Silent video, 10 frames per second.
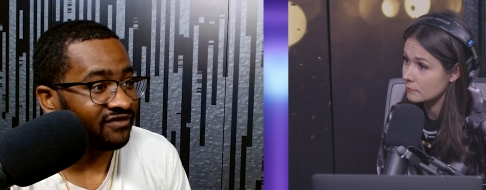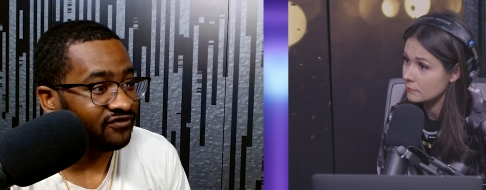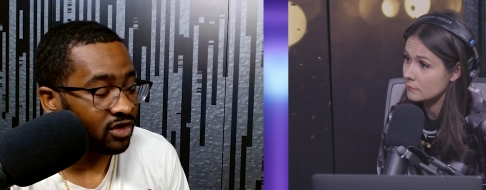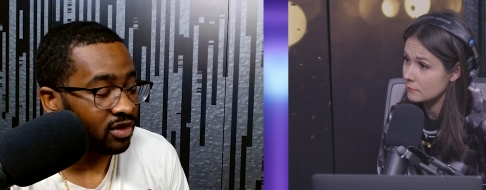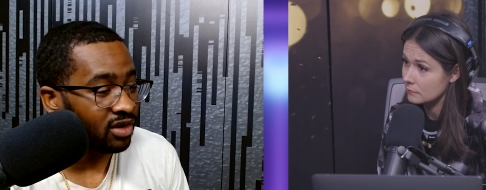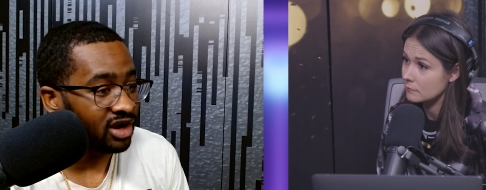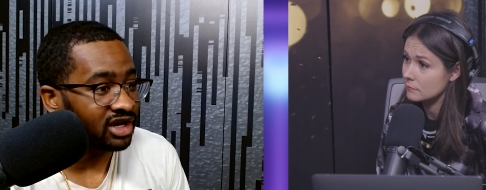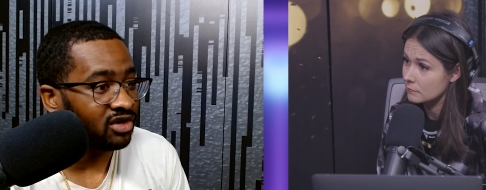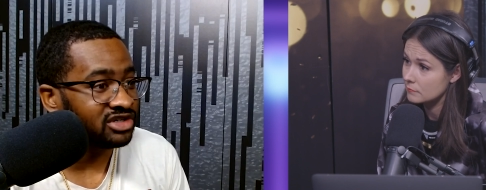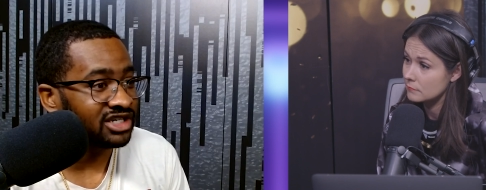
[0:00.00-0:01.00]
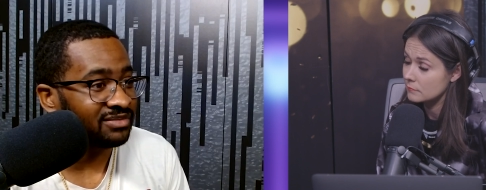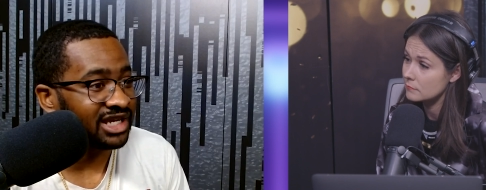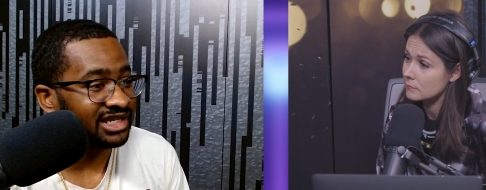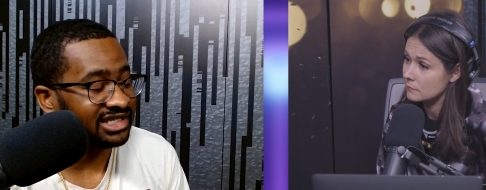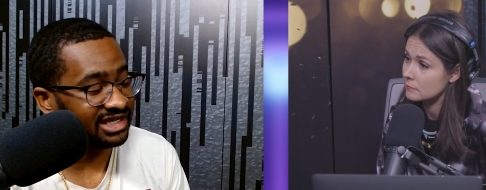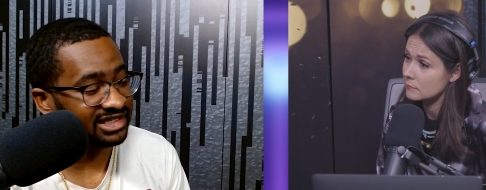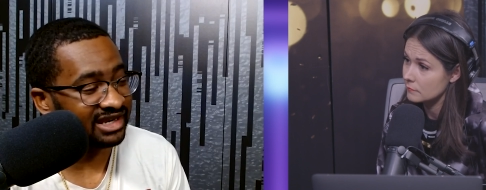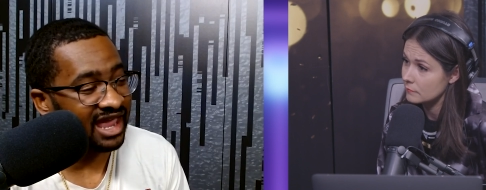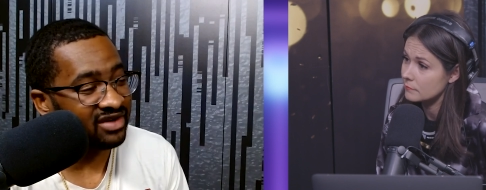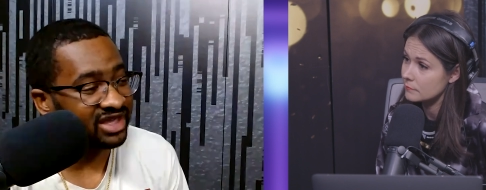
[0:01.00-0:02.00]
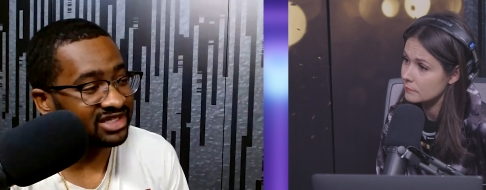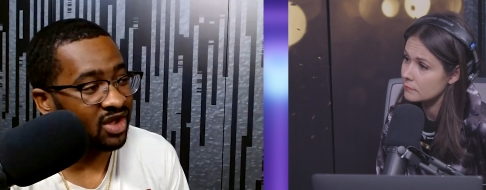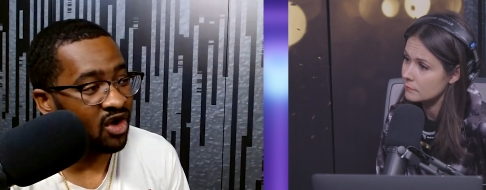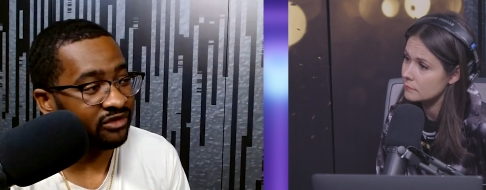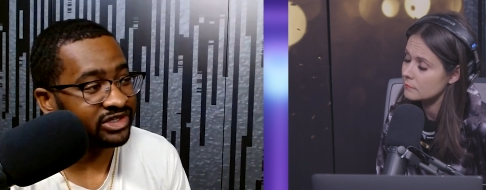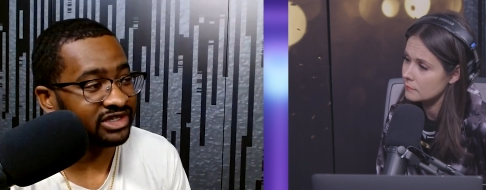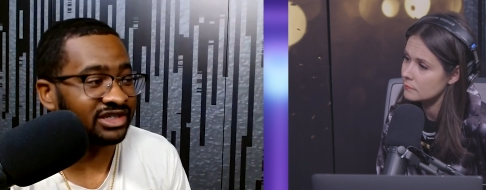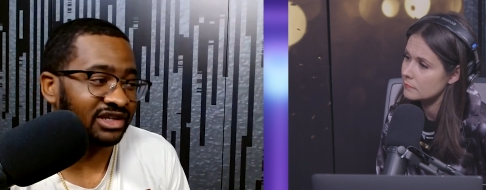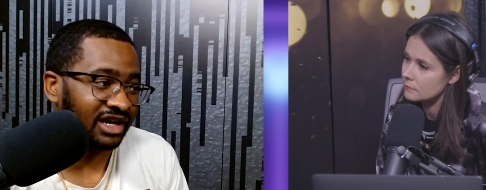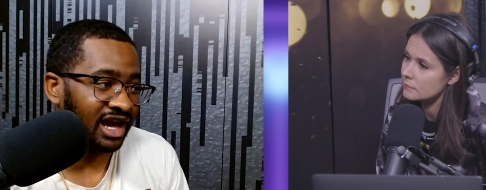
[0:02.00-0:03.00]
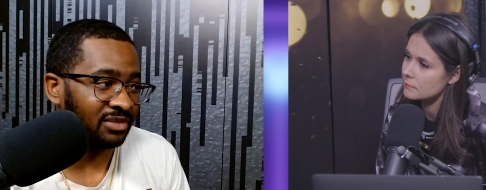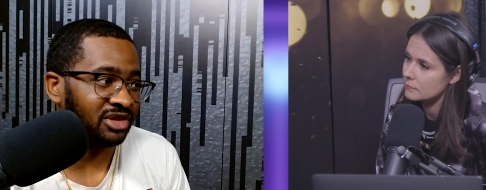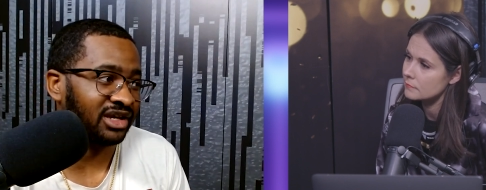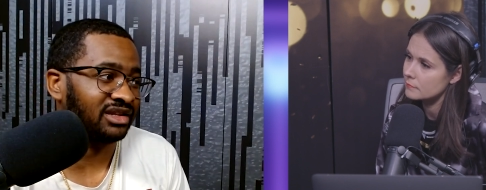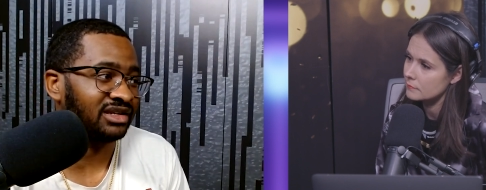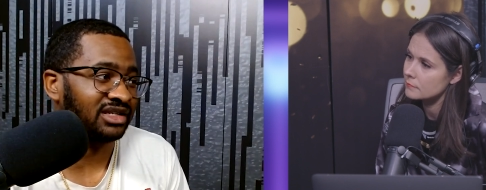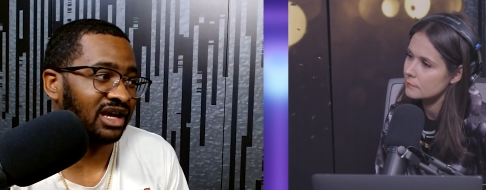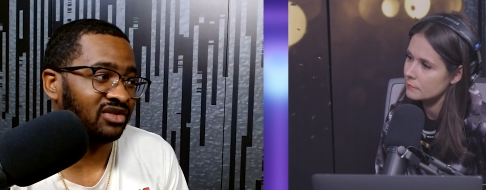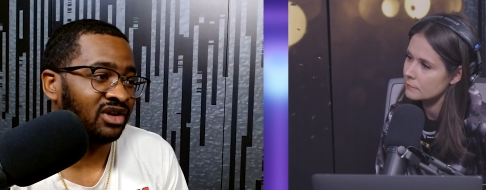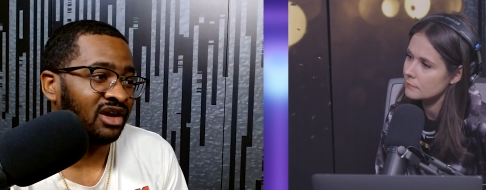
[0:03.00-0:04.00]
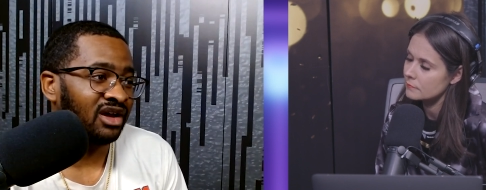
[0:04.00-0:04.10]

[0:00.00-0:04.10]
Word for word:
Speaker 1: full on coaching mid season. Now he has an off season to kind of plan things out.